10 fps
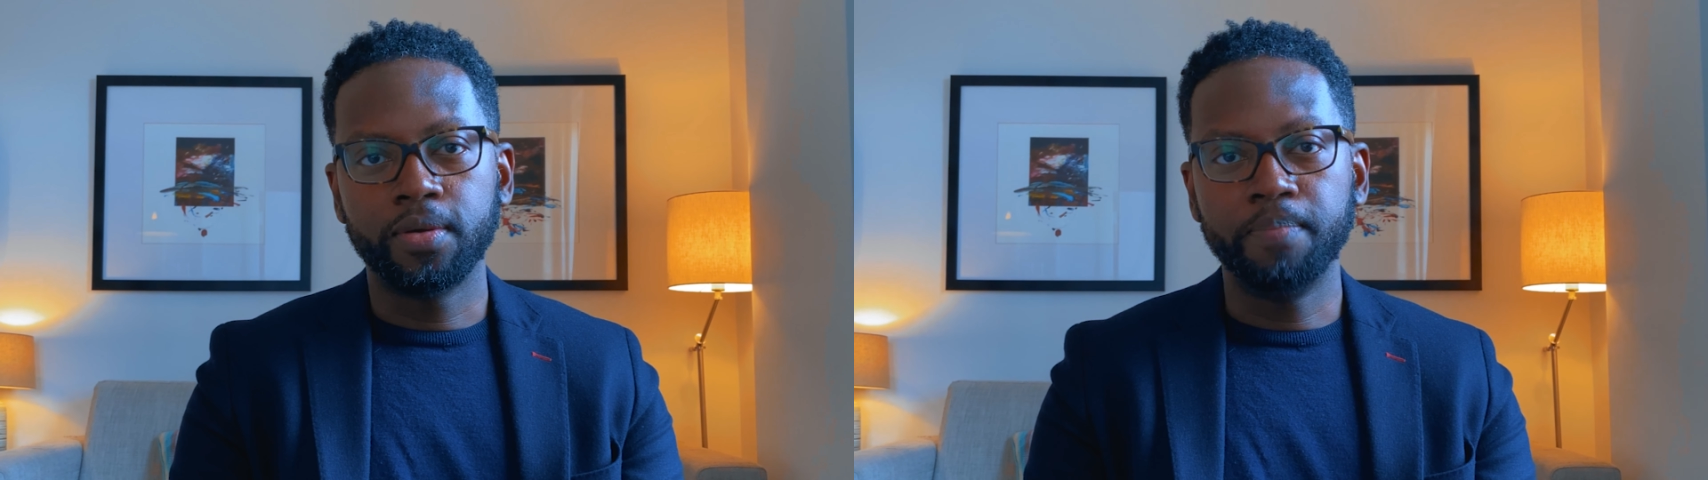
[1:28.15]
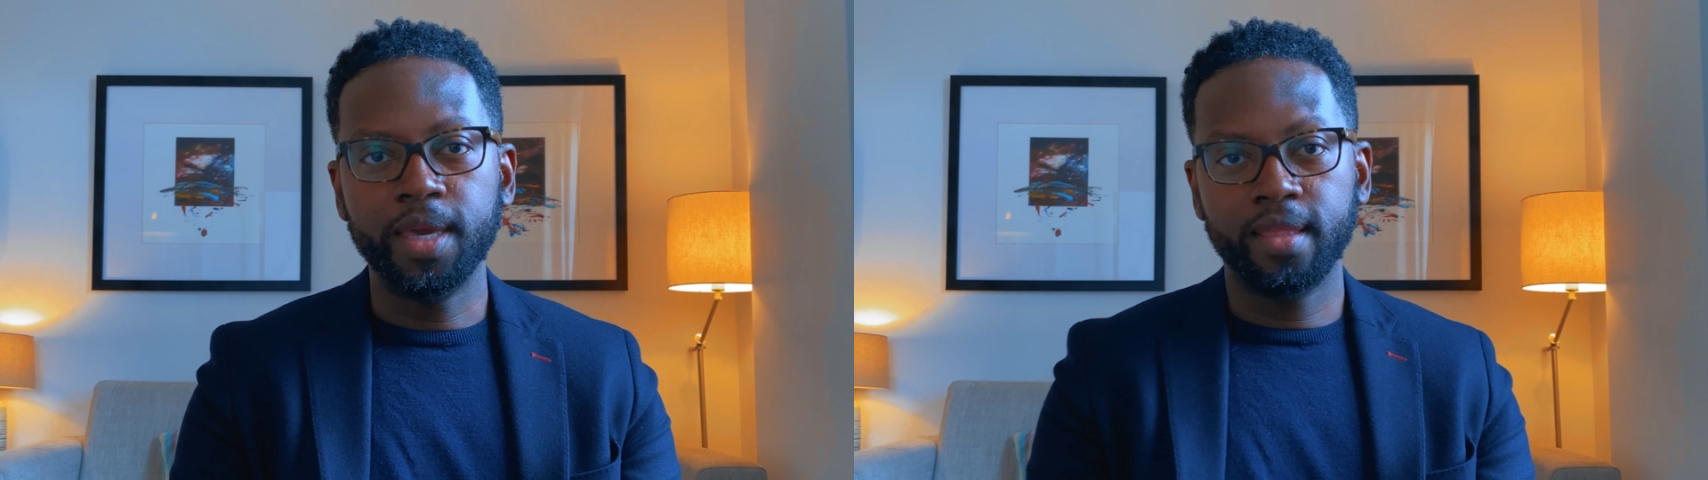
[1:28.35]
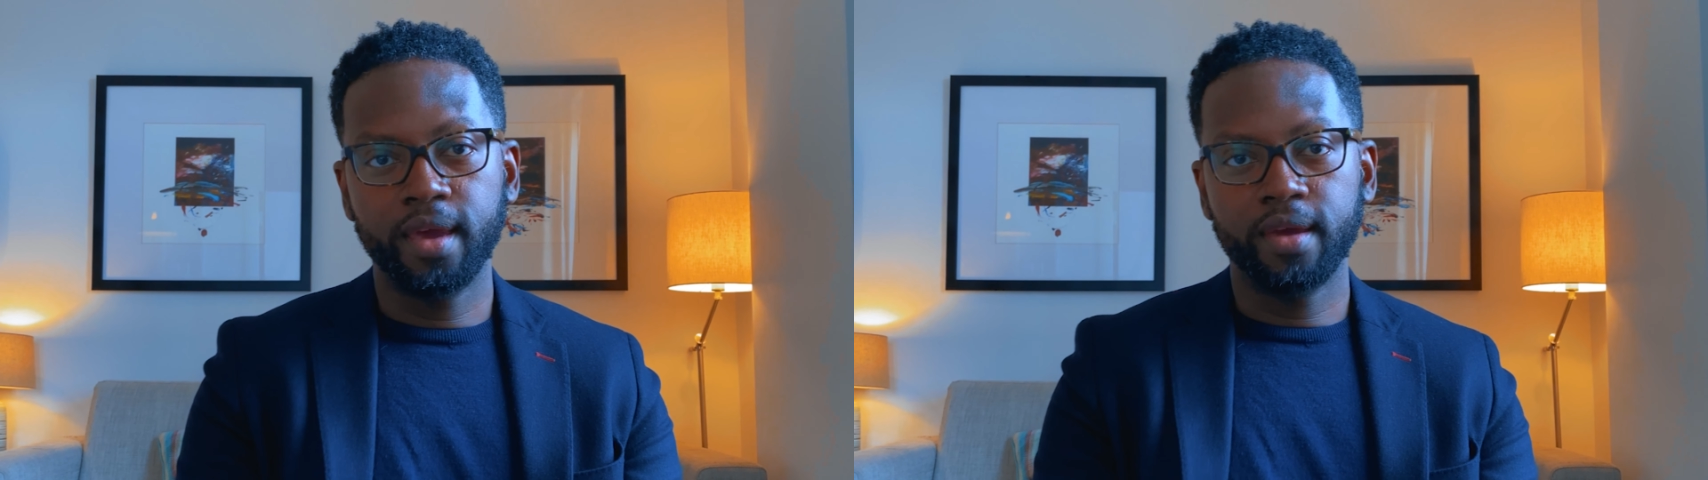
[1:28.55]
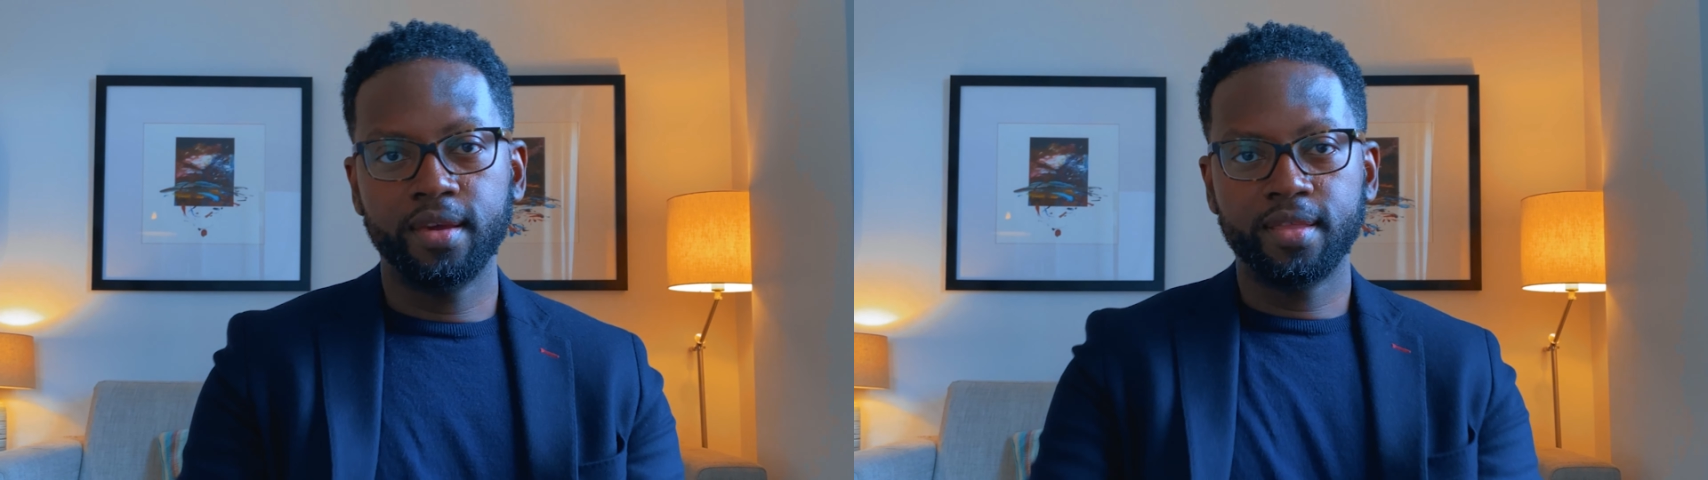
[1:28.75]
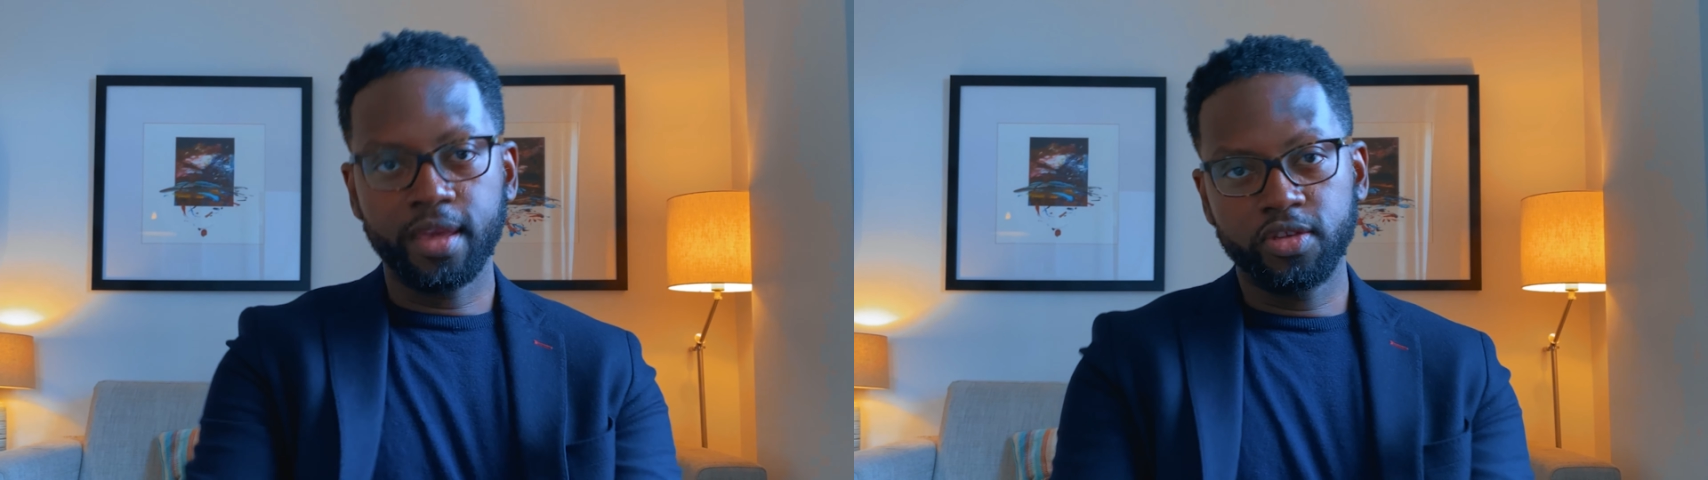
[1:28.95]
meet their
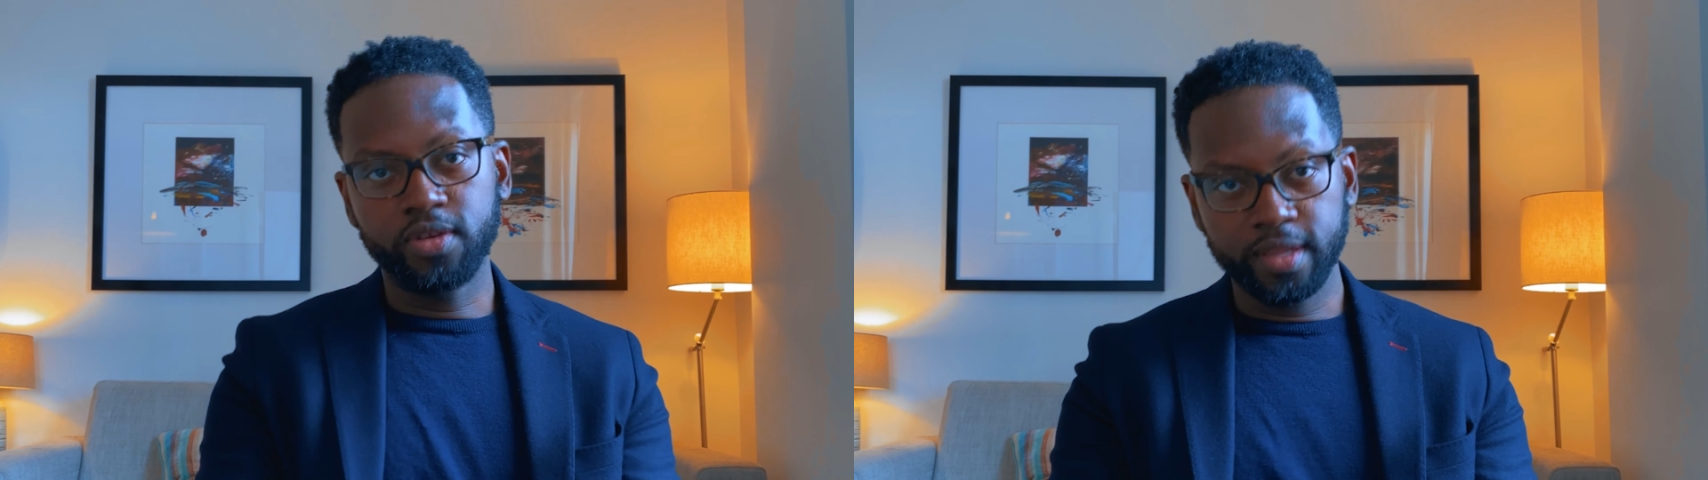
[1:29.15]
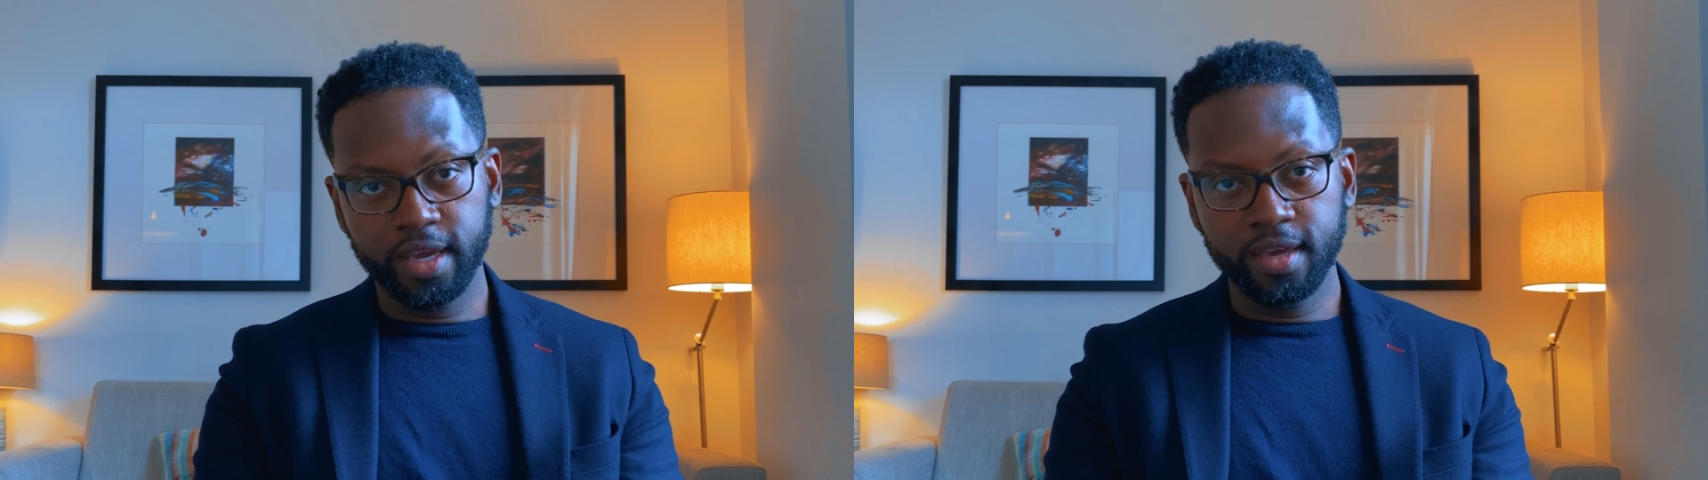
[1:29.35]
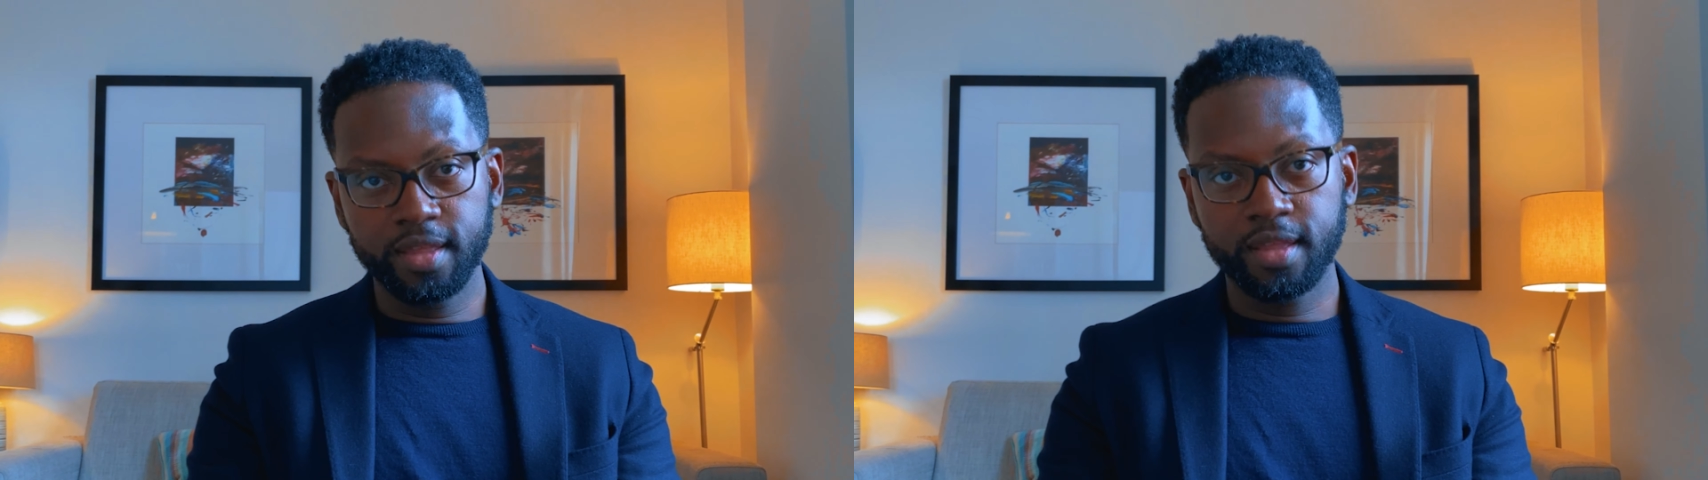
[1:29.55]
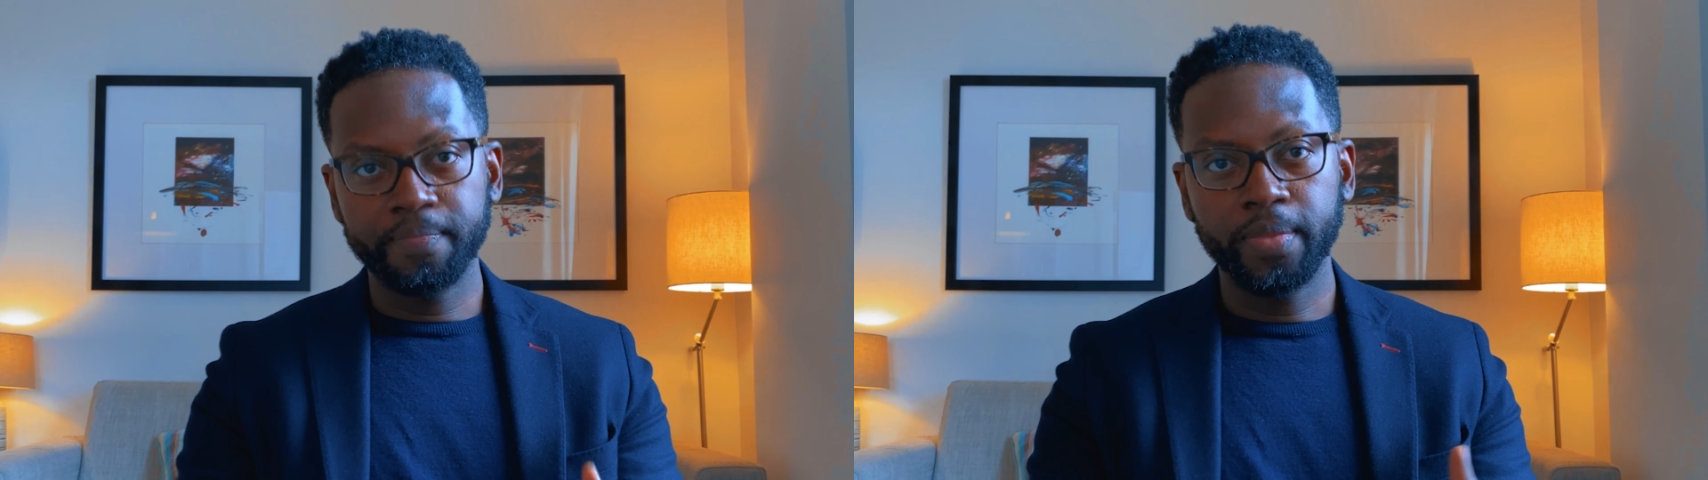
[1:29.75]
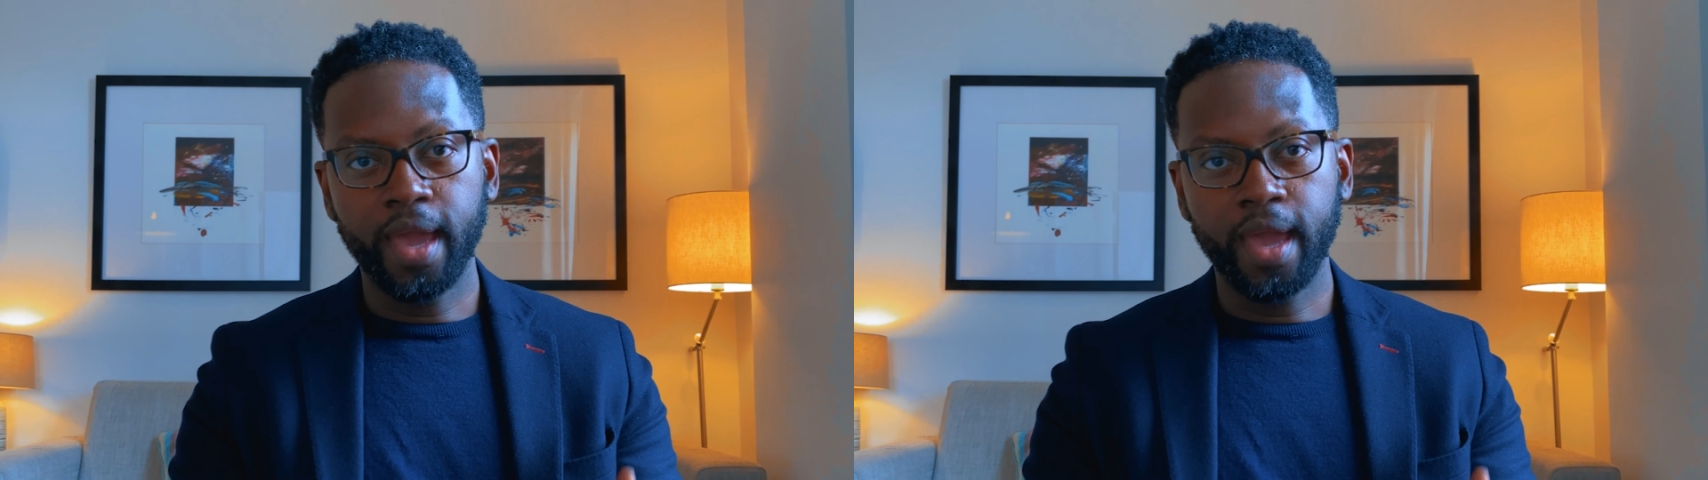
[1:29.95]
essential needs